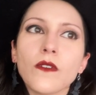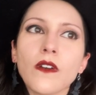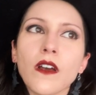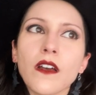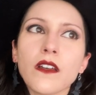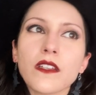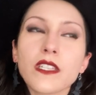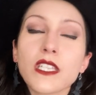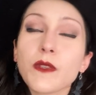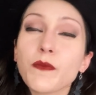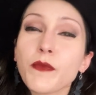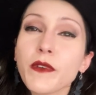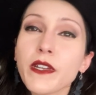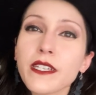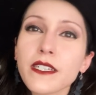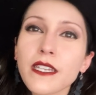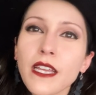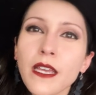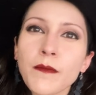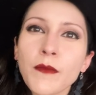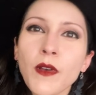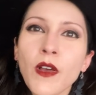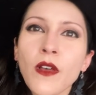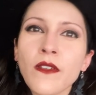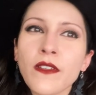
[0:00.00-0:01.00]

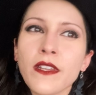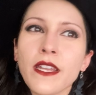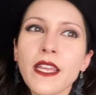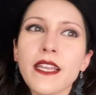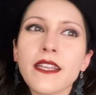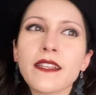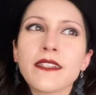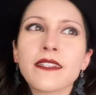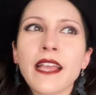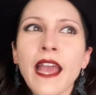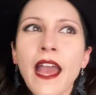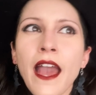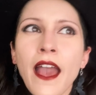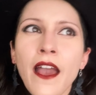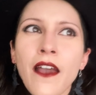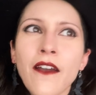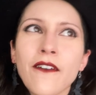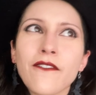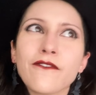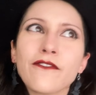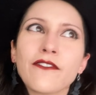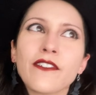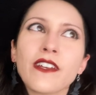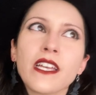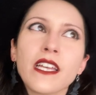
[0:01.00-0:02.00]
springtime holidays
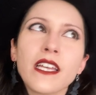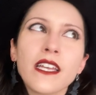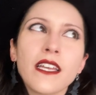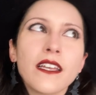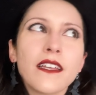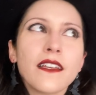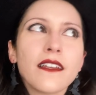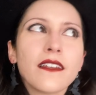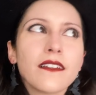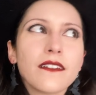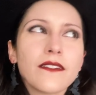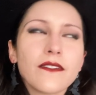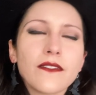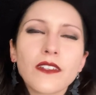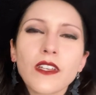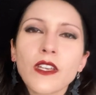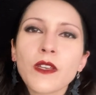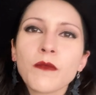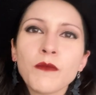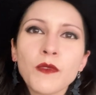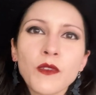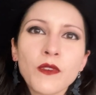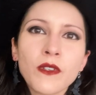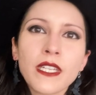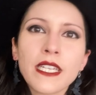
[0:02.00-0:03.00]
have
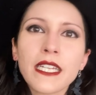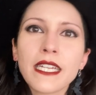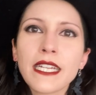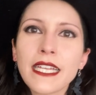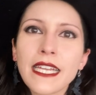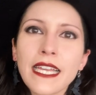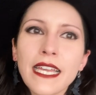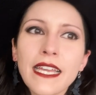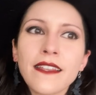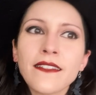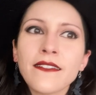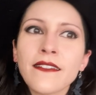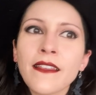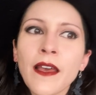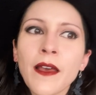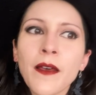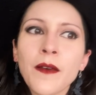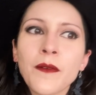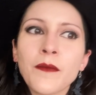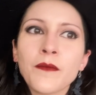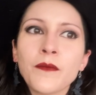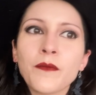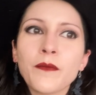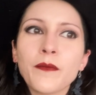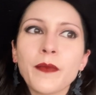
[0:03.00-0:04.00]
community in
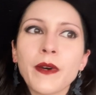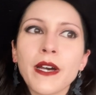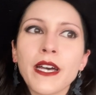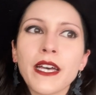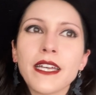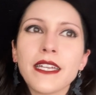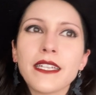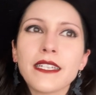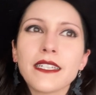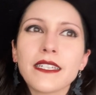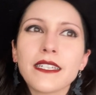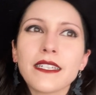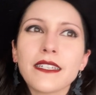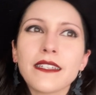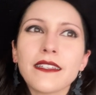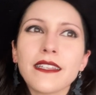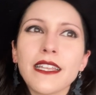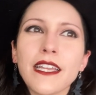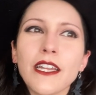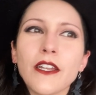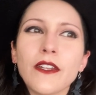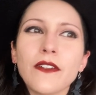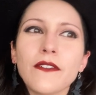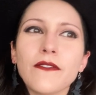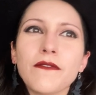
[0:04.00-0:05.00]
them, but
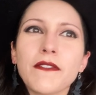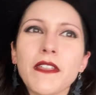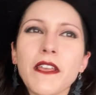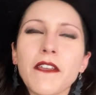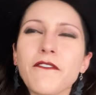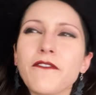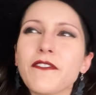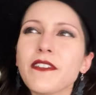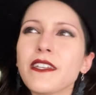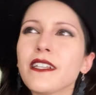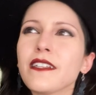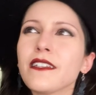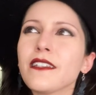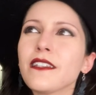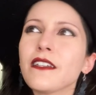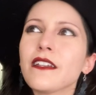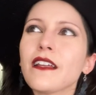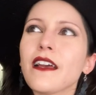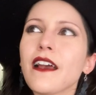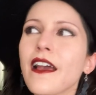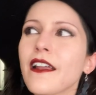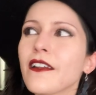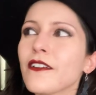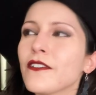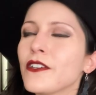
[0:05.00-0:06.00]
they feel a little,
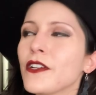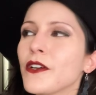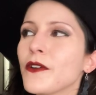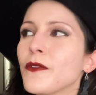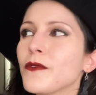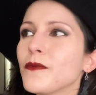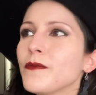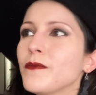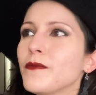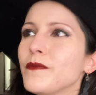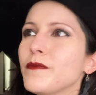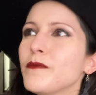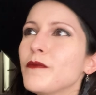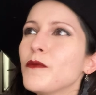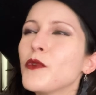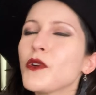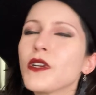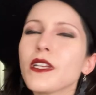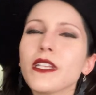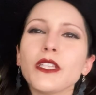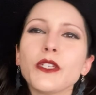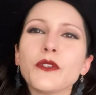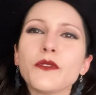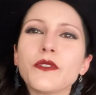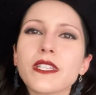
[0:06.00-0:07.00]
I don't know, more
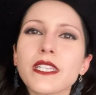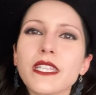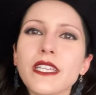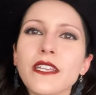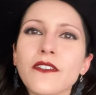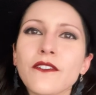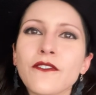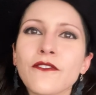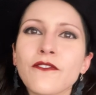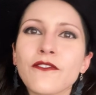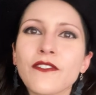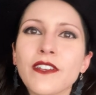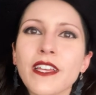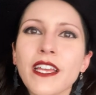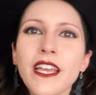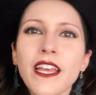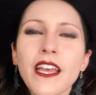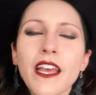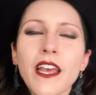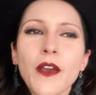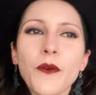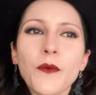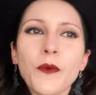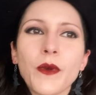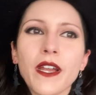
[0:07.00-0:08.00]
elusive.
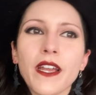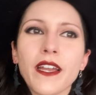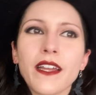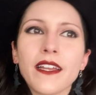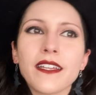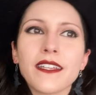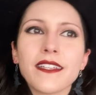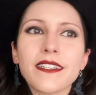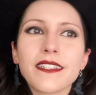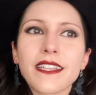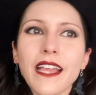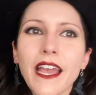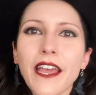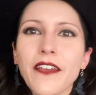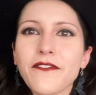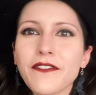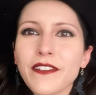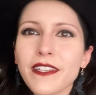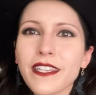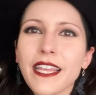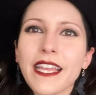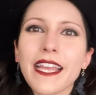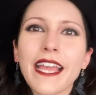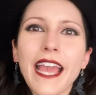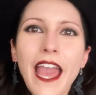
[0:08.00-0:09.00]
Whereas I
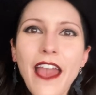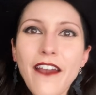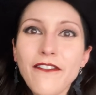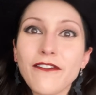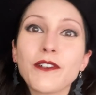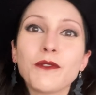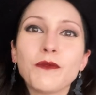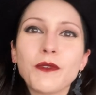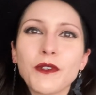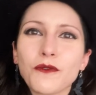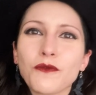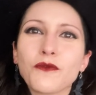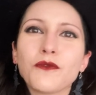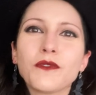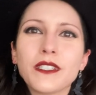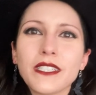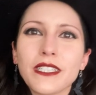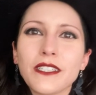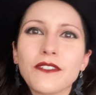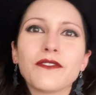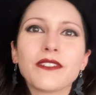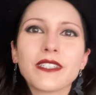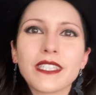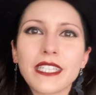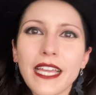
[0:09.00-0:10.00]
feel like everyone
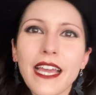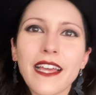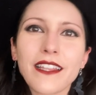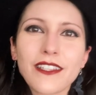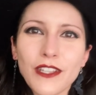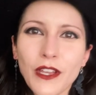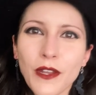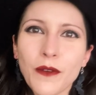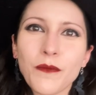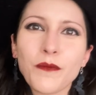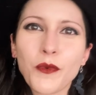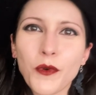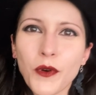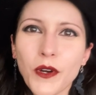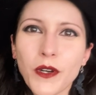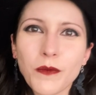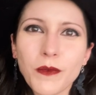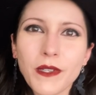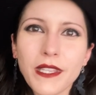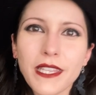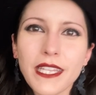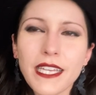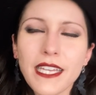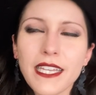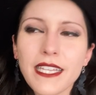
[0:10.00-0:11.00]
really, really gets on board
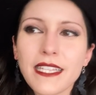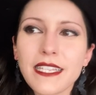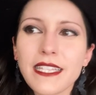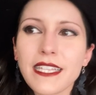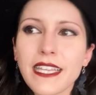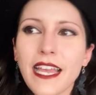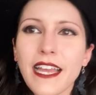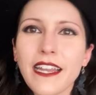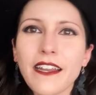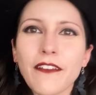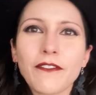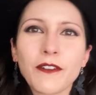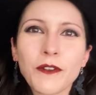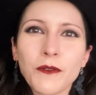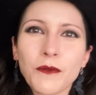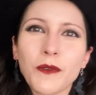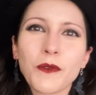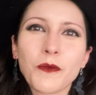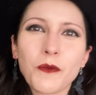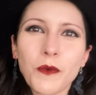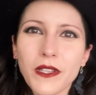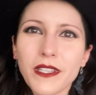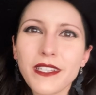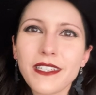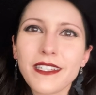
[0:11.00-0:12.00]
with this, and
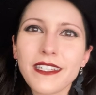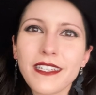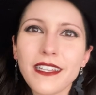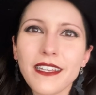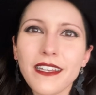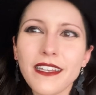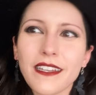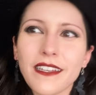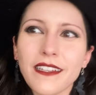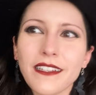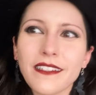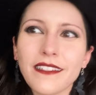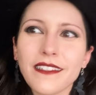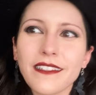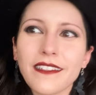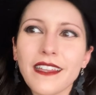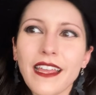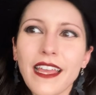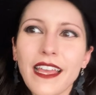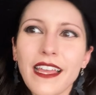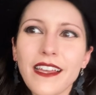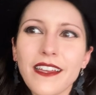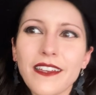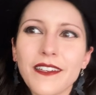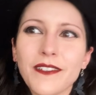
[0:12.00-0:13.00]
everyone wants to
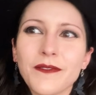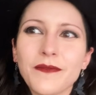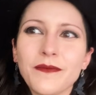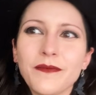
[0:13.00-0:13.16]
like